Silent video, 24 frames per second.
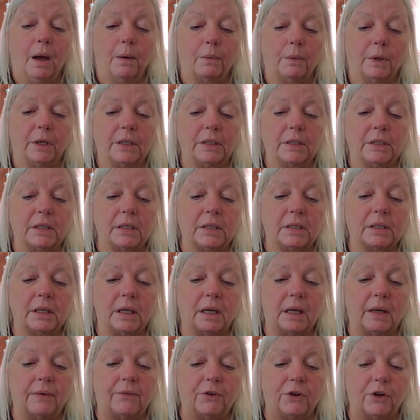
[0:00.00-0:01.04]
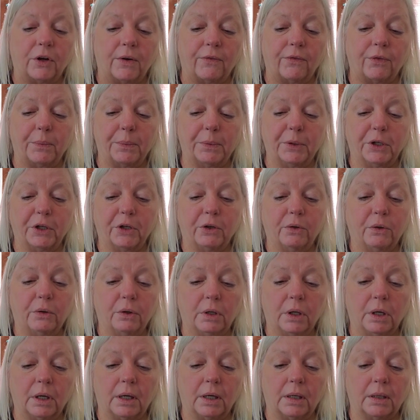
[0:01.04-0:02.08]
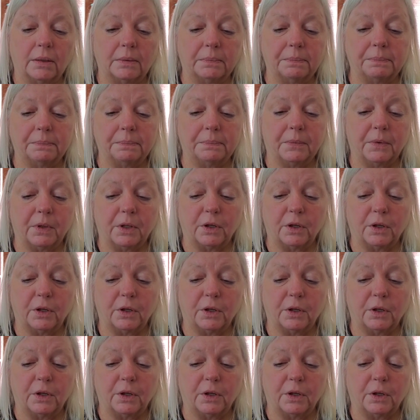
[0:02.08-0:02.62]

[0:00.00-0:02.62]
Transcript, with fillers: Wings is, if you're not familiar, um,